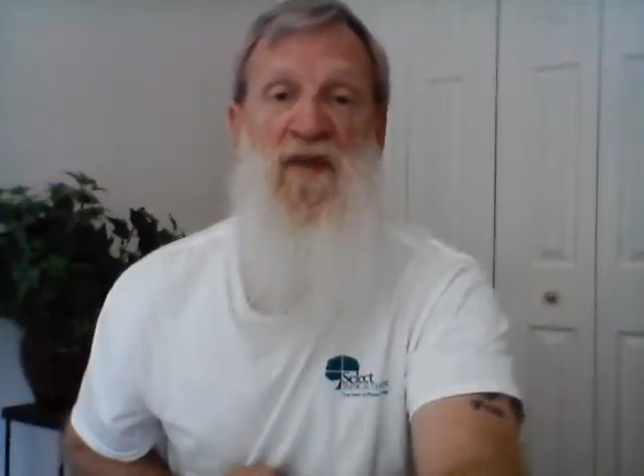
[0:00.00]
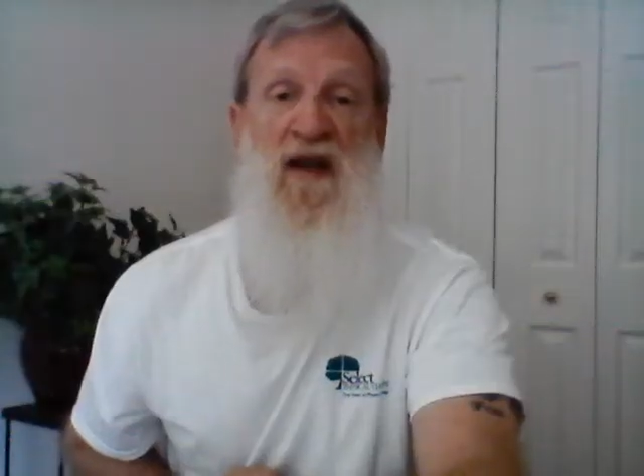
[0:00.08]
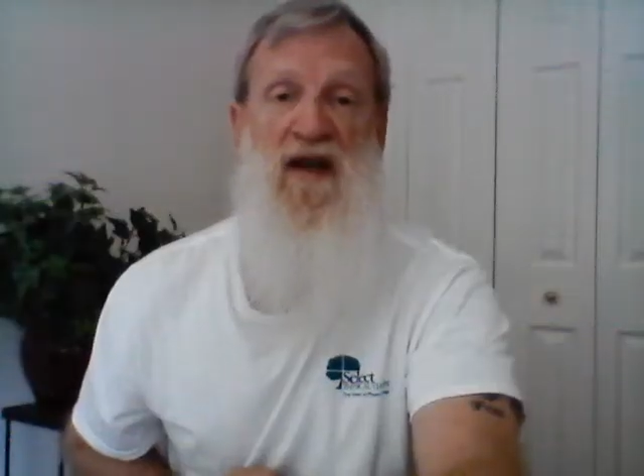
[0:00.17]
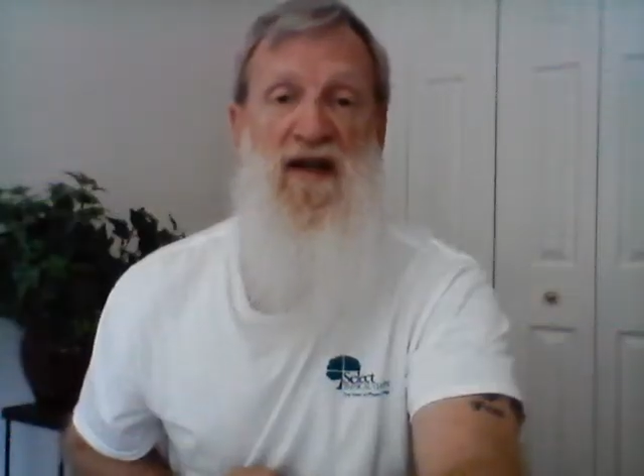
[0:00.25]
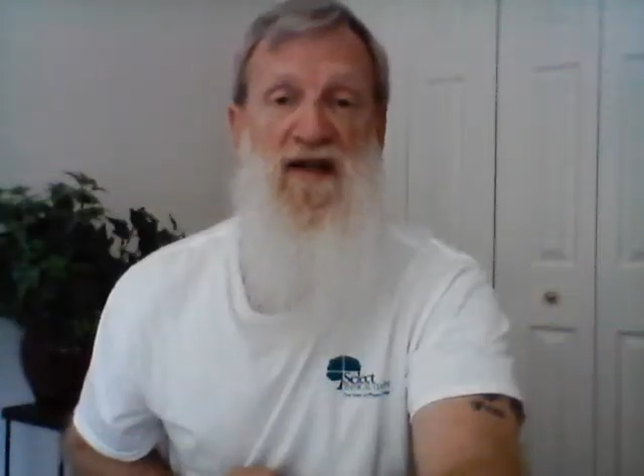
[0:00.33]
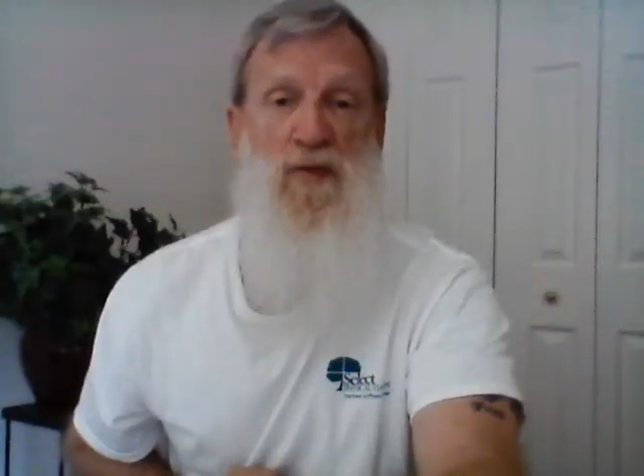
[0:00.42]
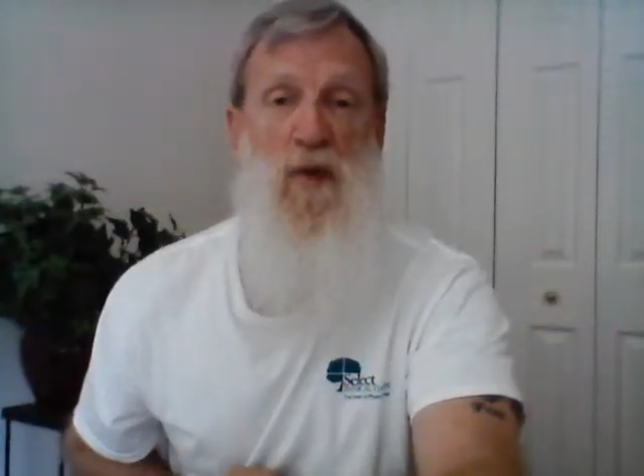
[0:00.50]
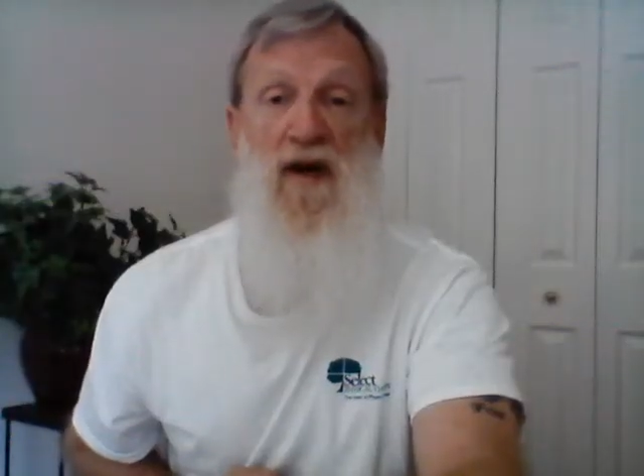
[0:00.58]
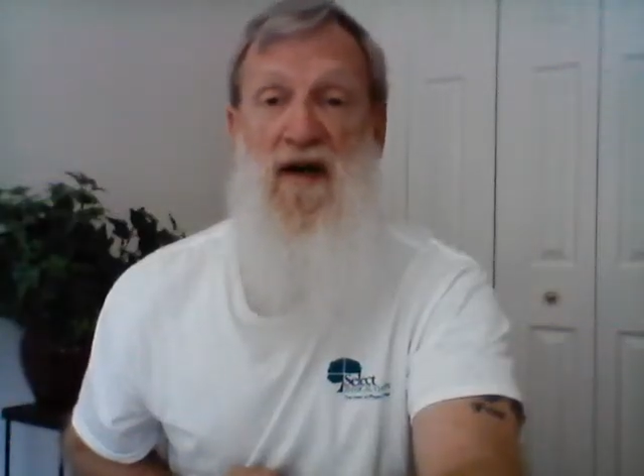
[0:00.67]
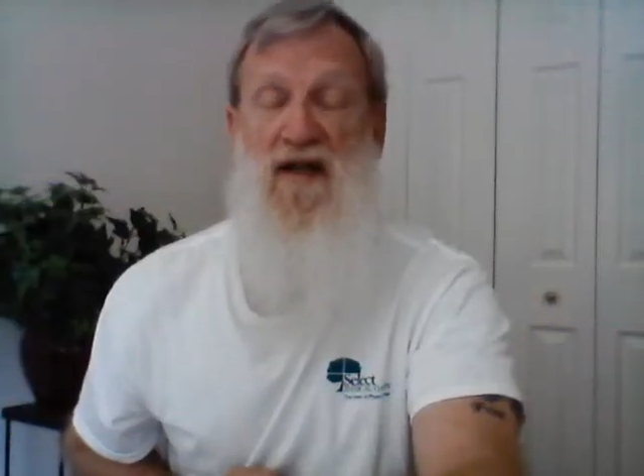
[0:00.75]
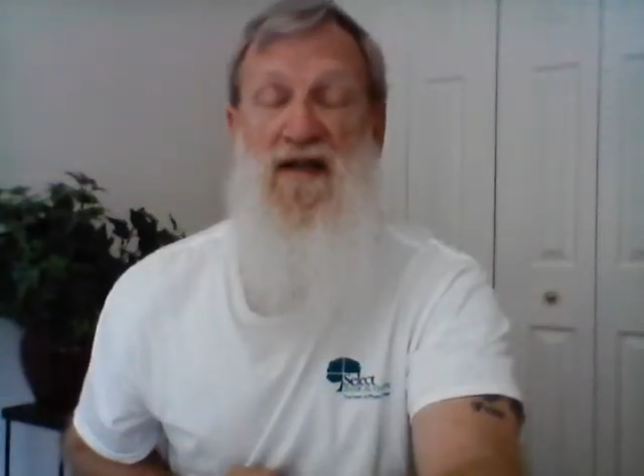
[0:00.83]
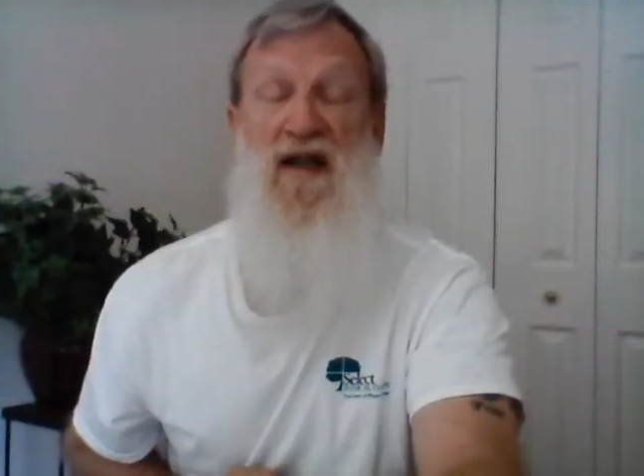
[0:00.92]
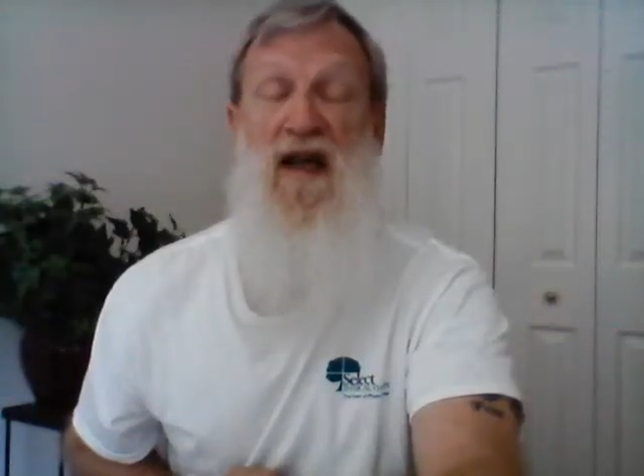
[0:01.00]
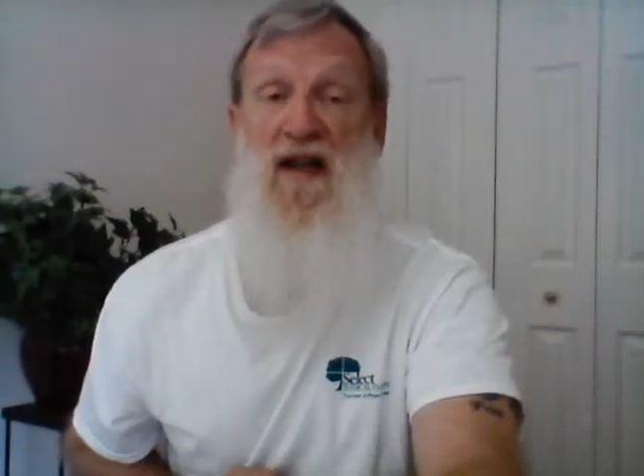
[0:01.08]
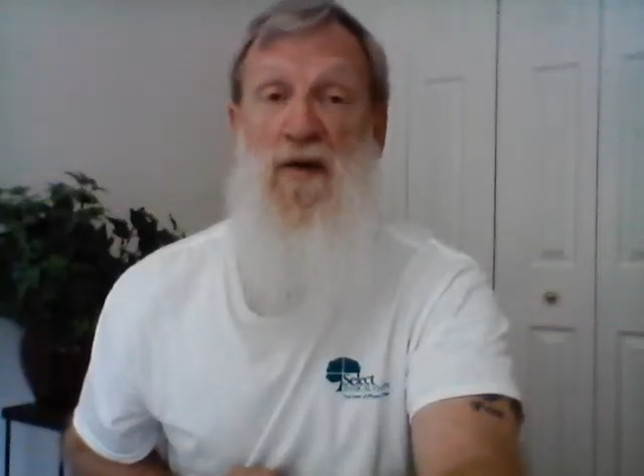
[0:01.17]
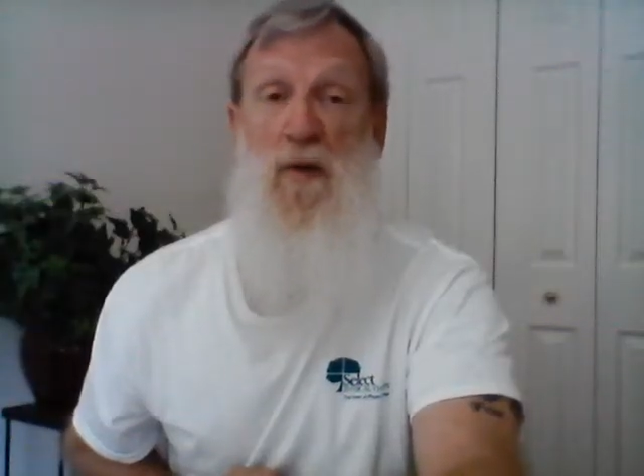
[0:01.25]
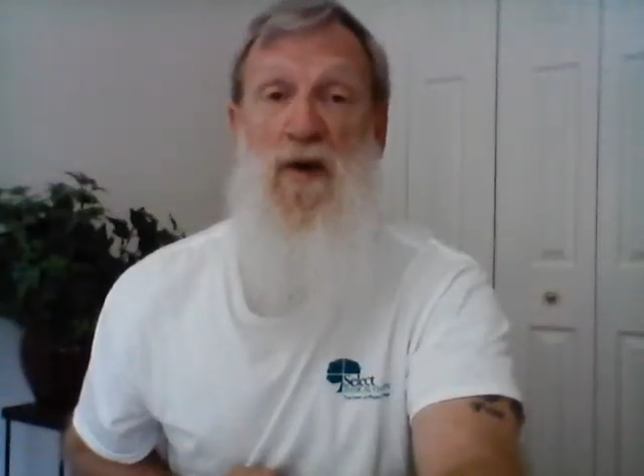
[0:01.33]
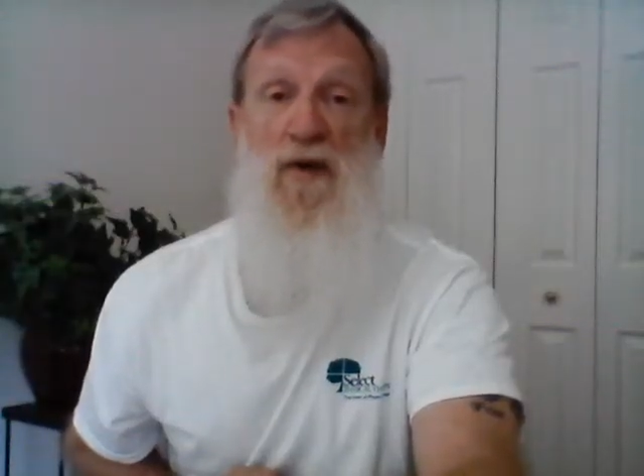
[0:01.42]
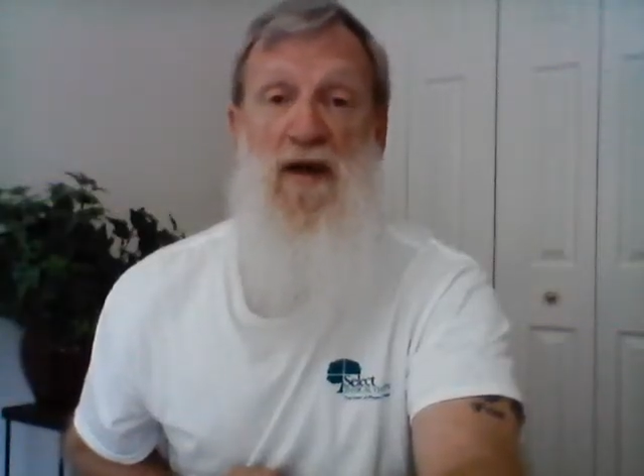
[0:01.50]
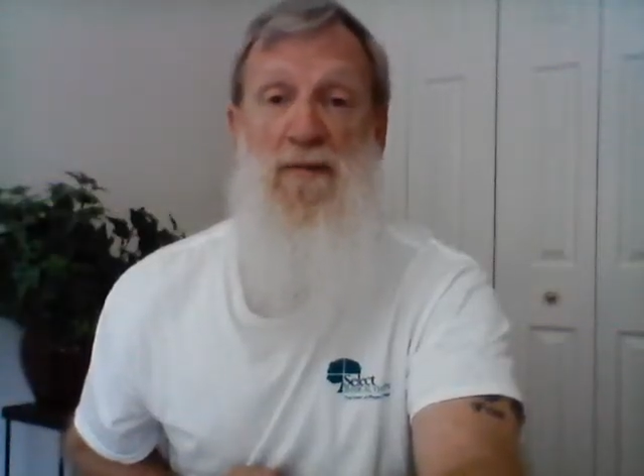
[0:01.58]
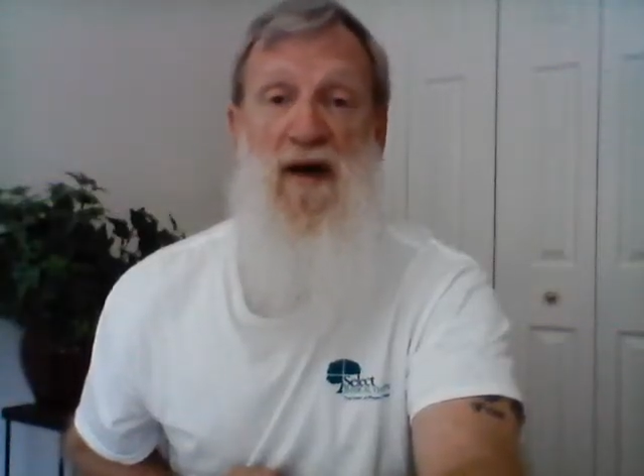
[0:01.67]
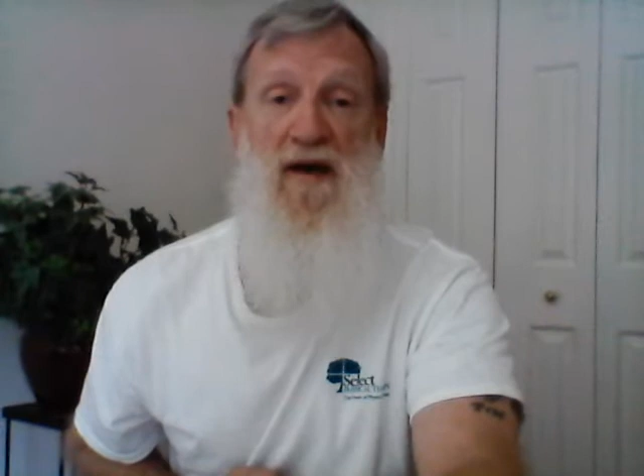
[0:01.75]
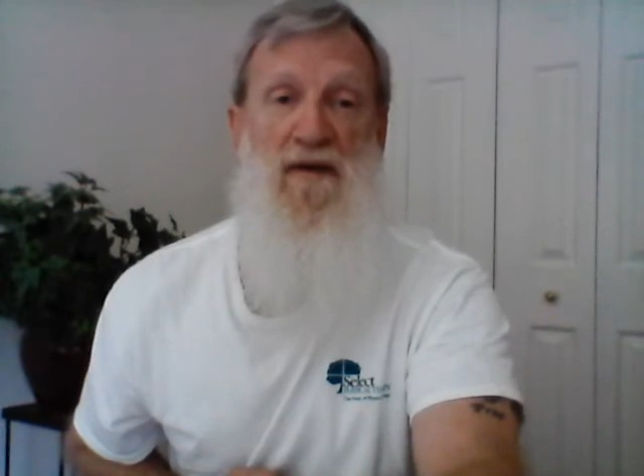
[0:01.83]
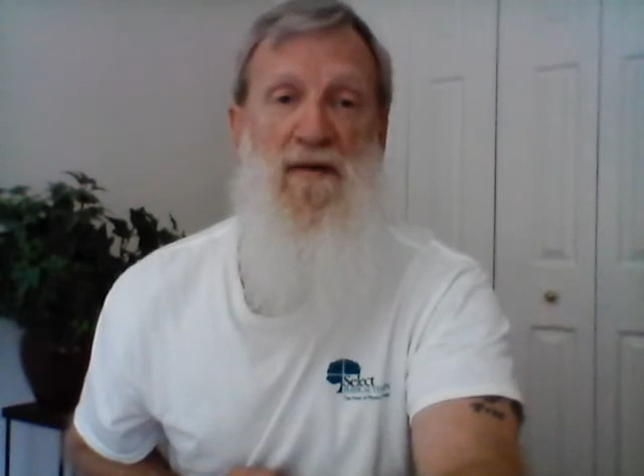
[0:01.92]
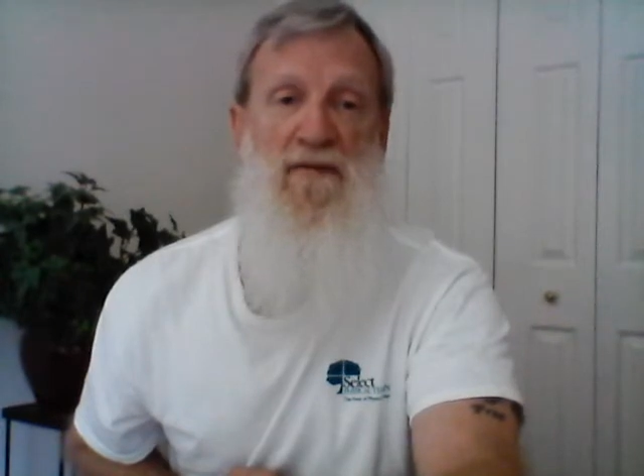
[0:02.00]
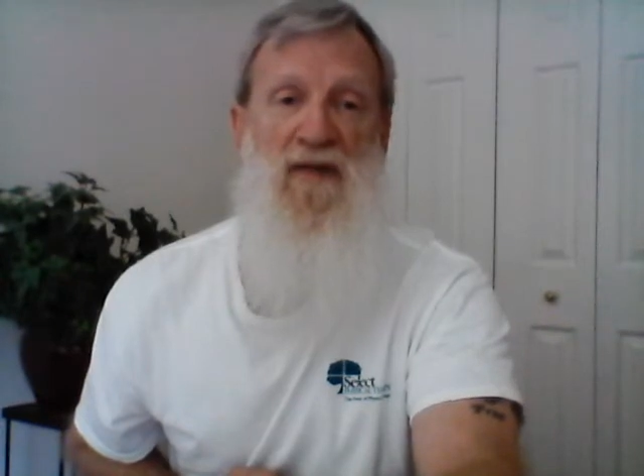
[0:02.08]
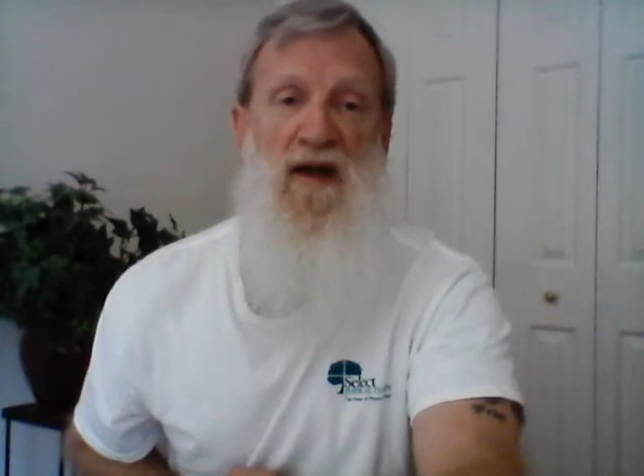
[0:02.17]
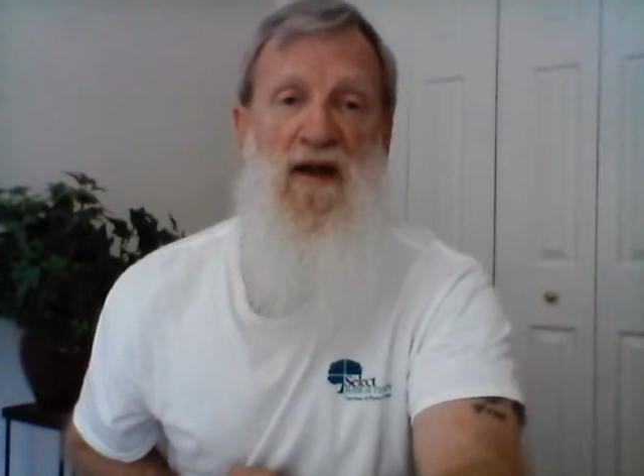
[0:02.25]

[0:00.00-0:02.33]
It is what it is and it will get better.